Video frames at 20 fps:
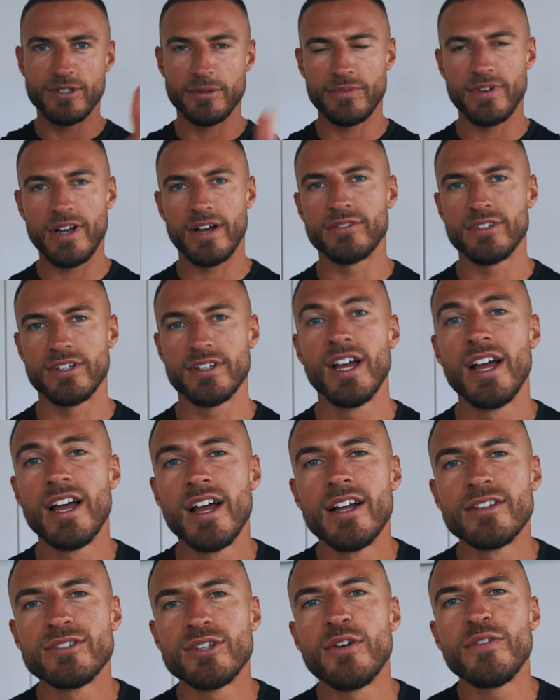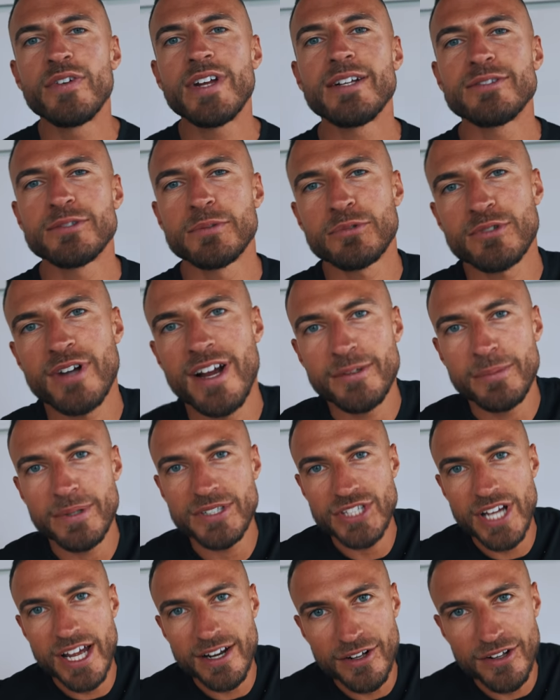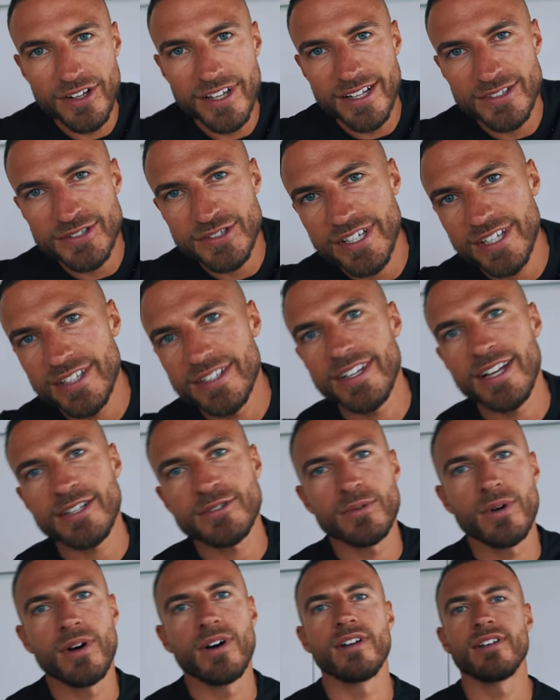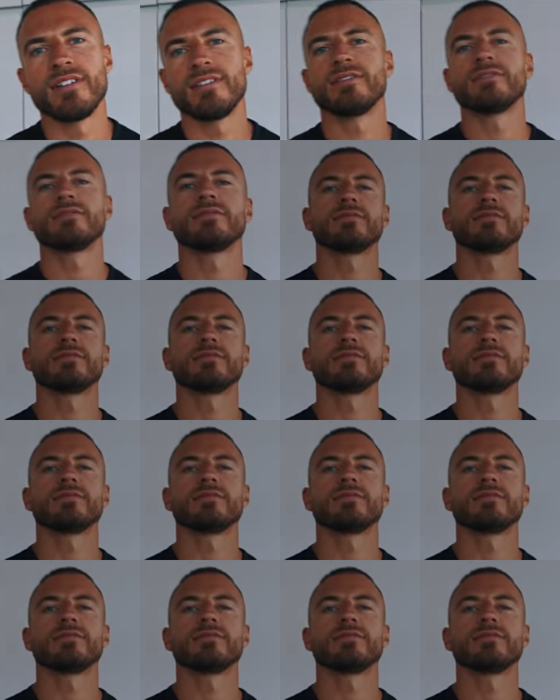up if you have done. Don't forget to subscribe to my channel and I'll see you in the next one.